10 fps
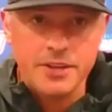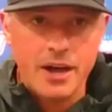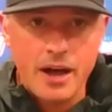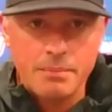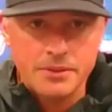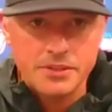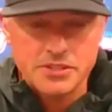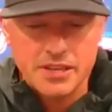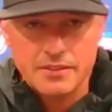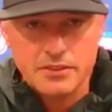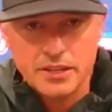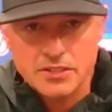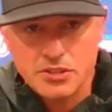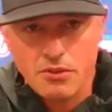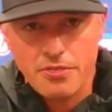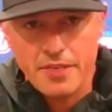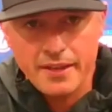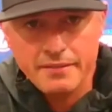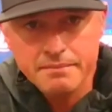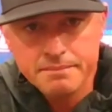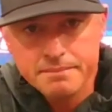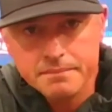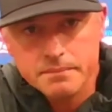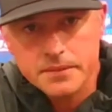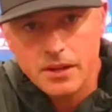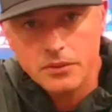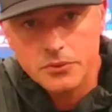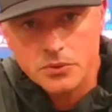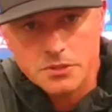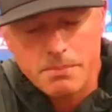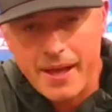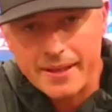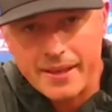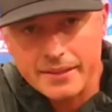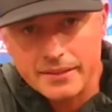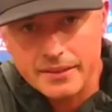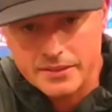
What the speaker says: top. You get so thin, you know, towards the back end of